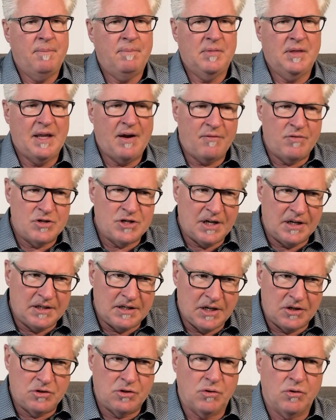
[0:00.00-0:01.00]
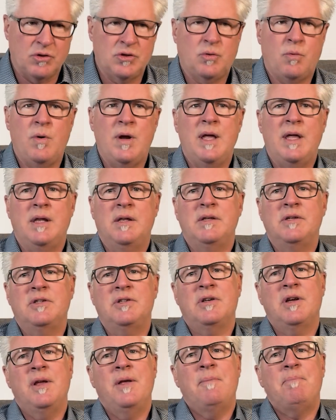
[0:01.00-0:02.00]
Leveraging digital
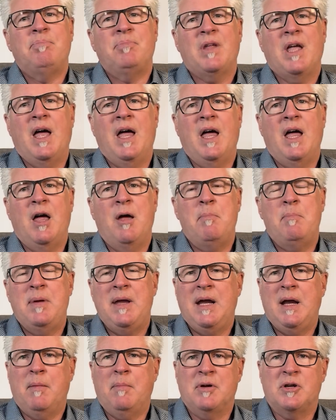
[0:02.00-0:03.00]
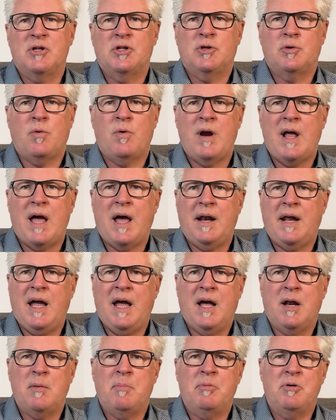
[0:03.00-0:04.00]
twins, being able to sort out
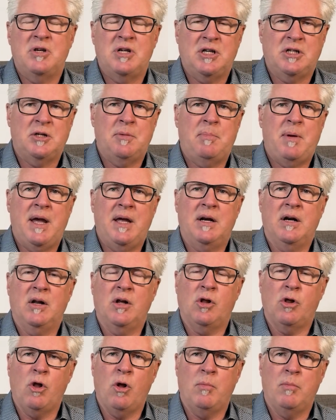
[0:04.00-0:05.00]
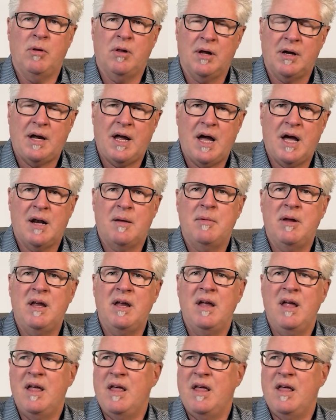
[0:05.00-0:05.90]
how to participate in a global economy,